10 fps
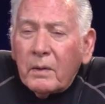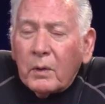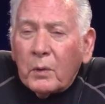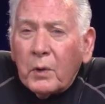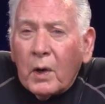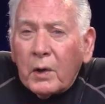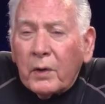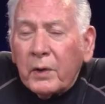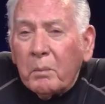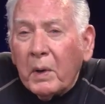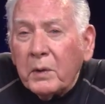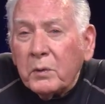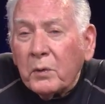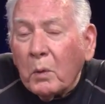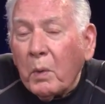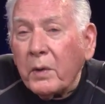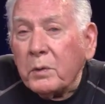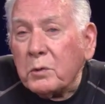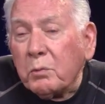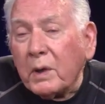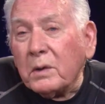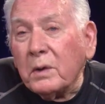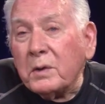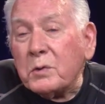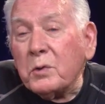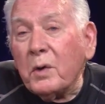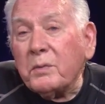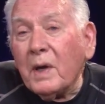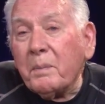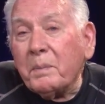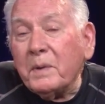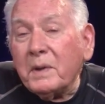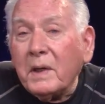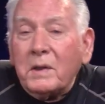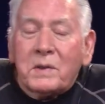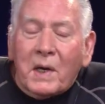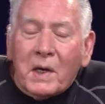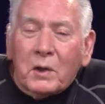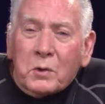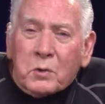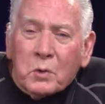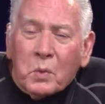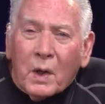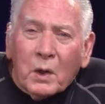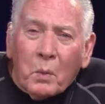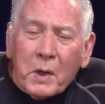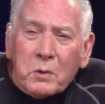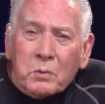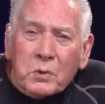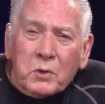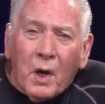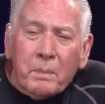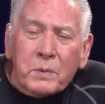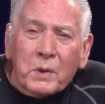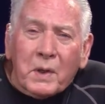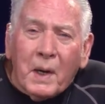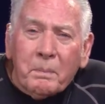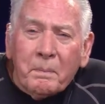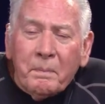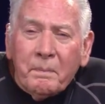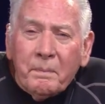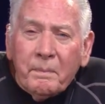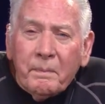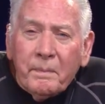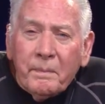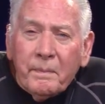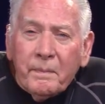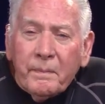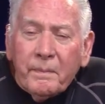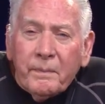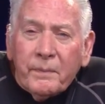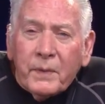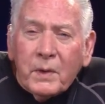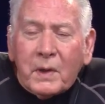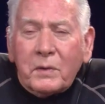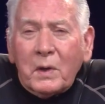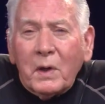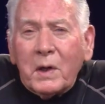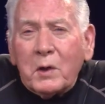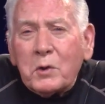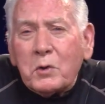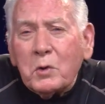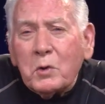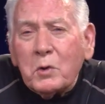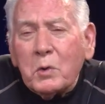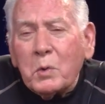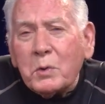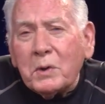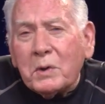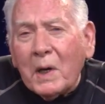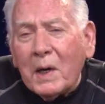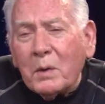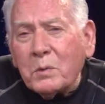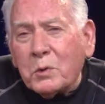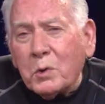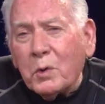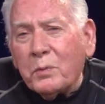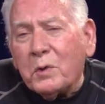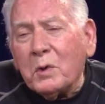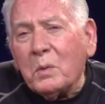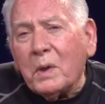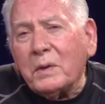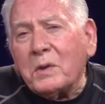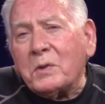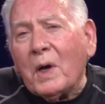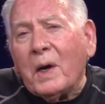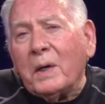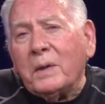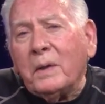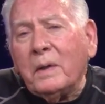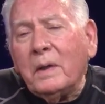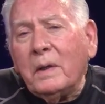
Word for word: Though not on the menu, the weather's regularly served up, and you get a tale or two while the waitress tops your cup. You get the latest news in town served to you on the side.